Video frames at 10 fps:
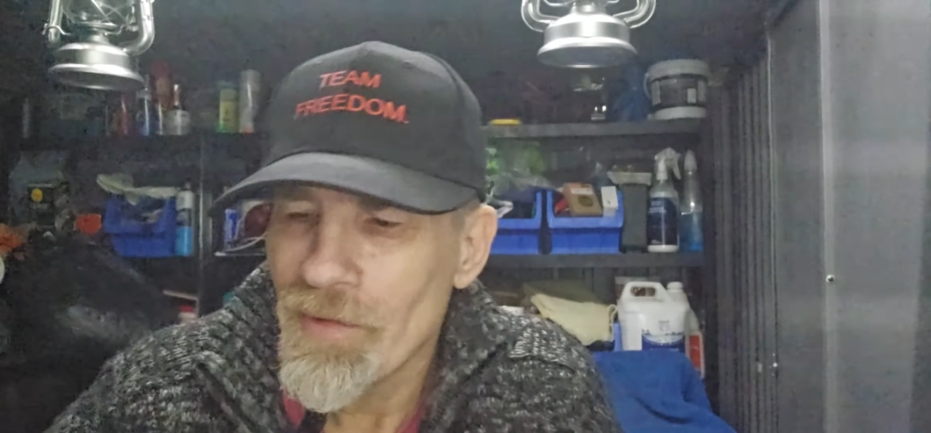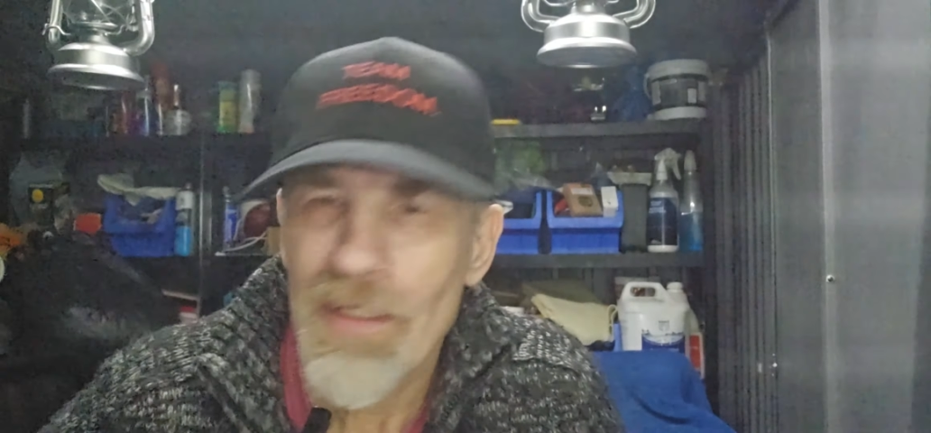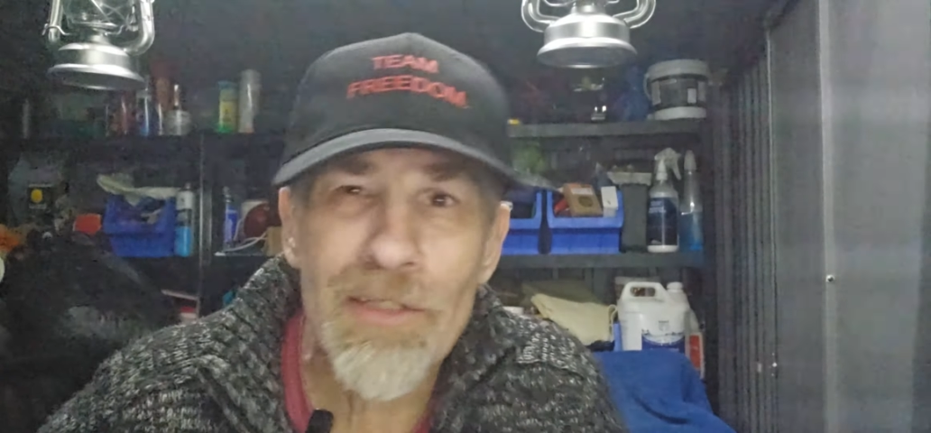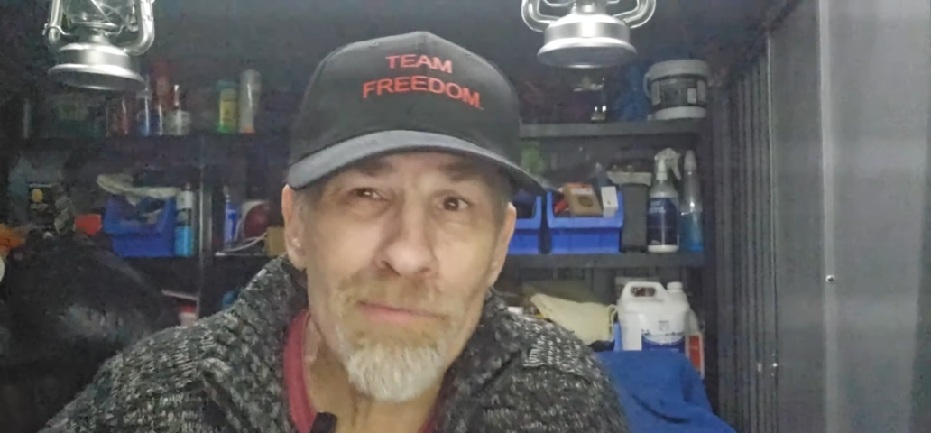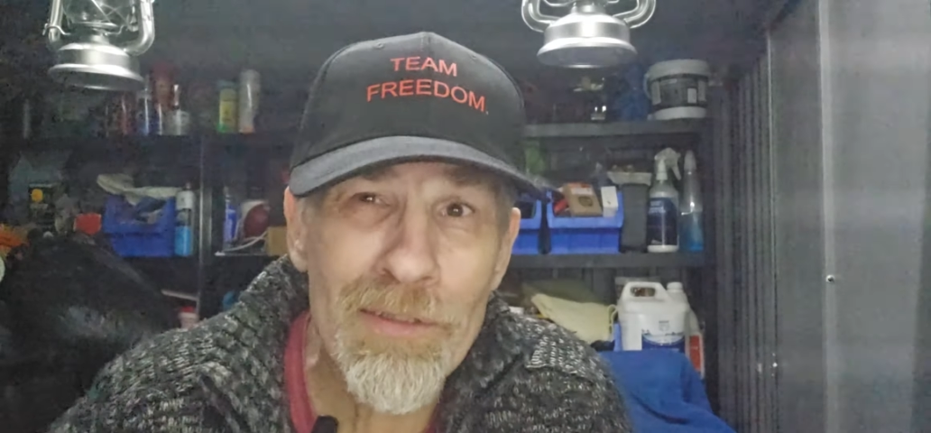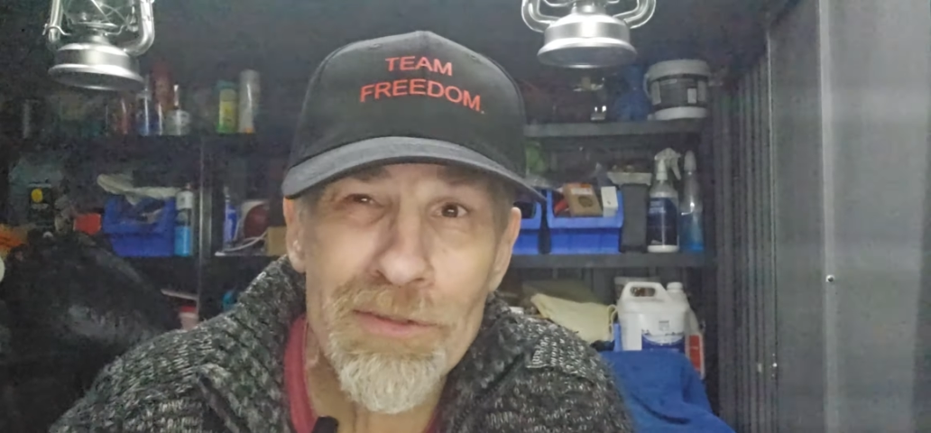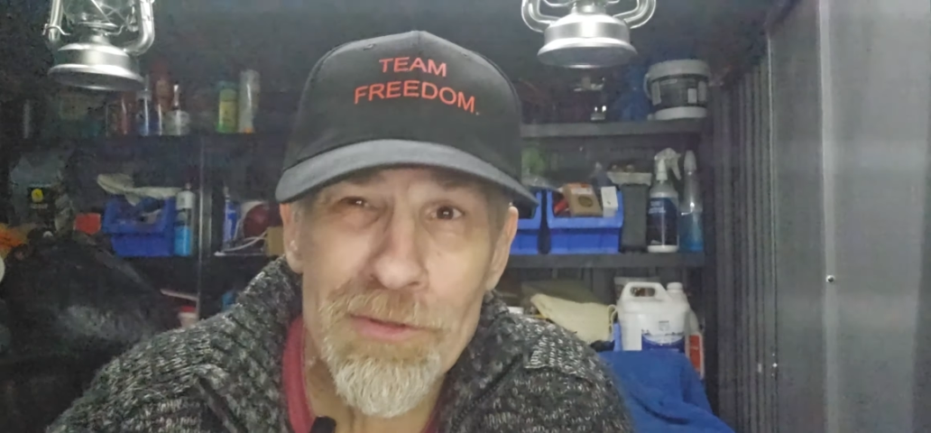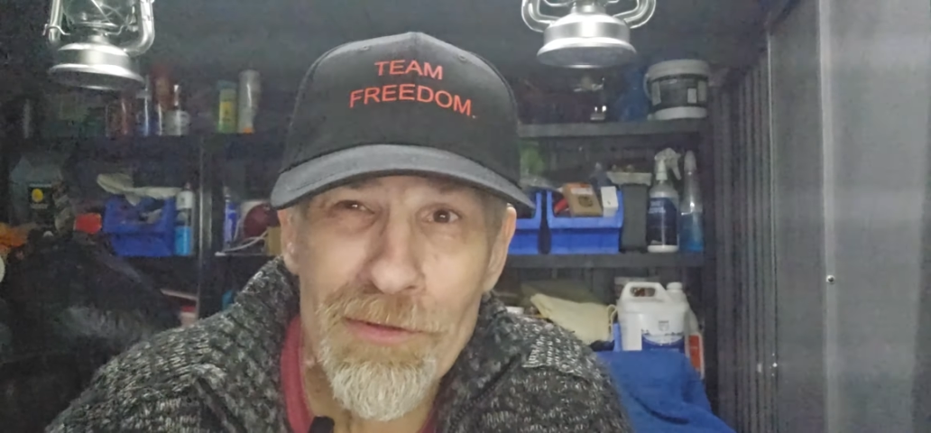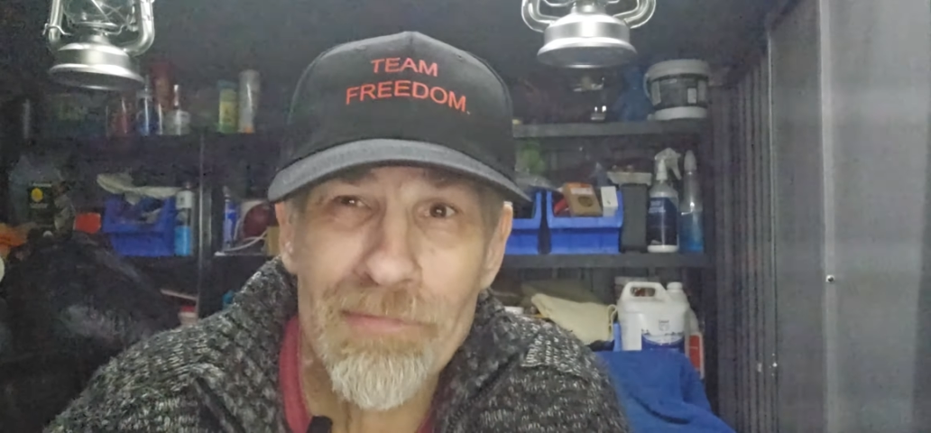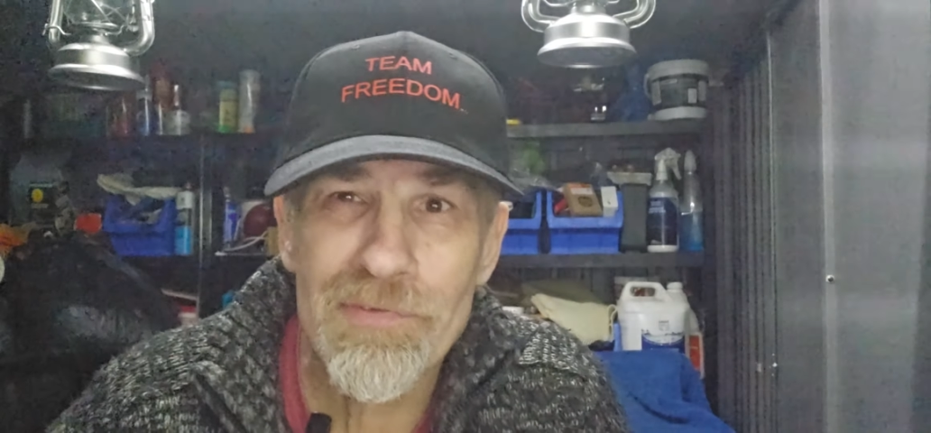get well
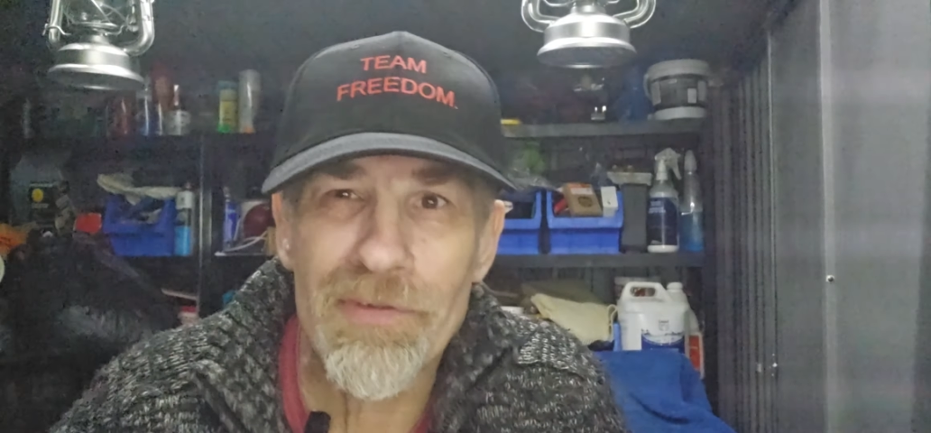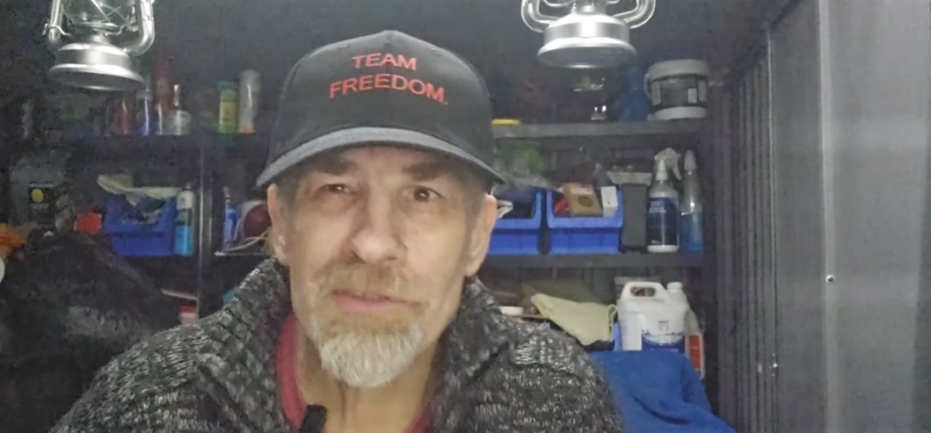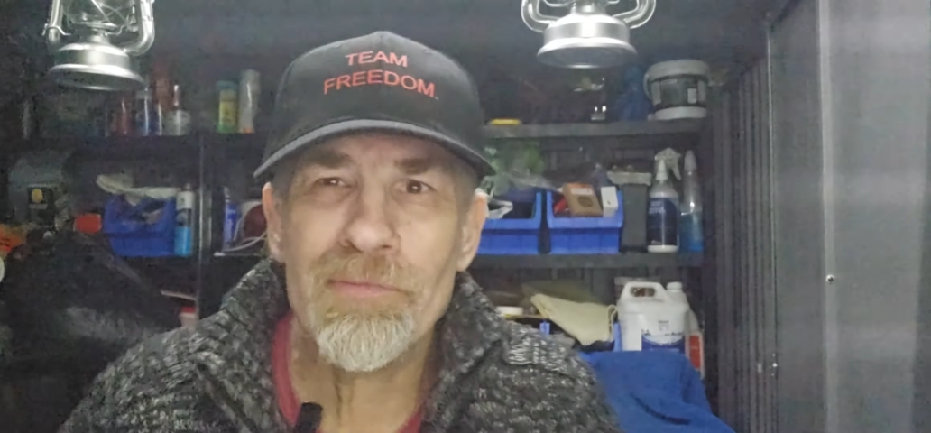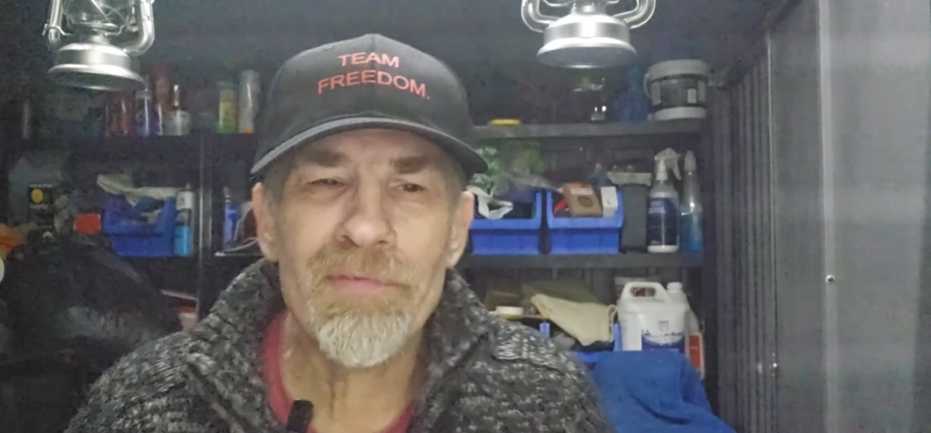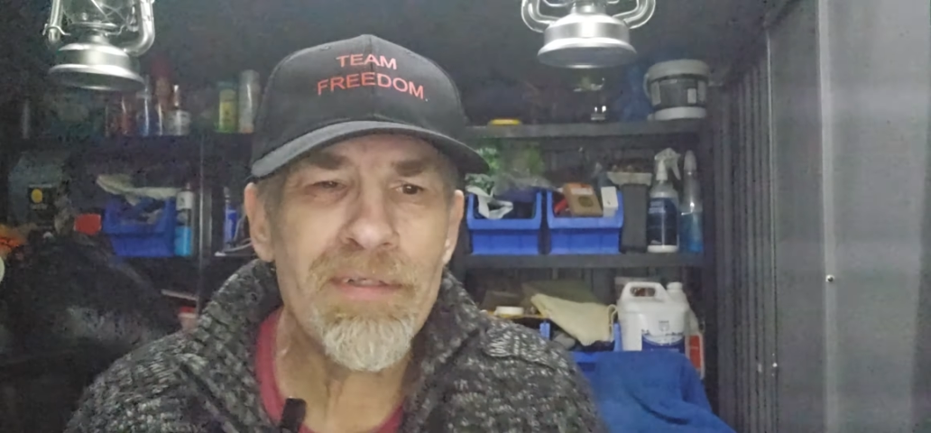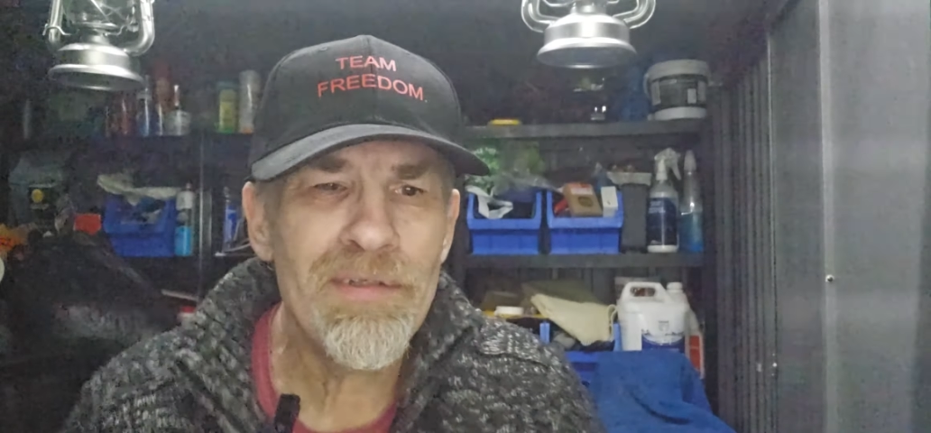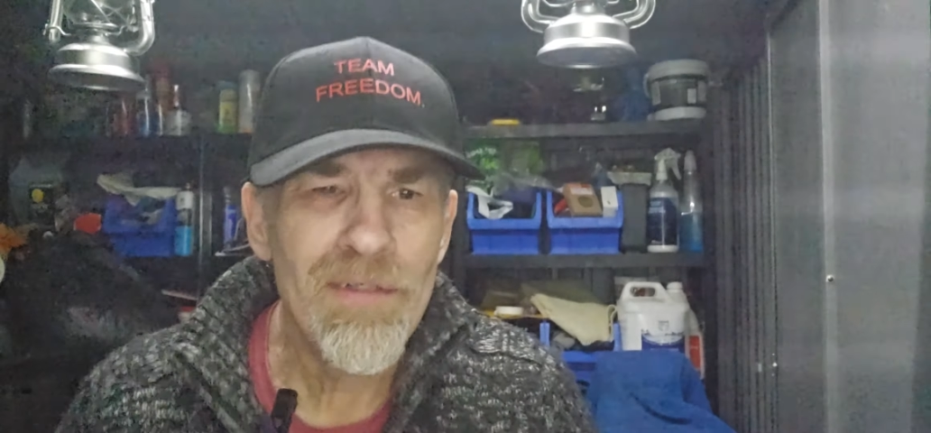soon for some of you.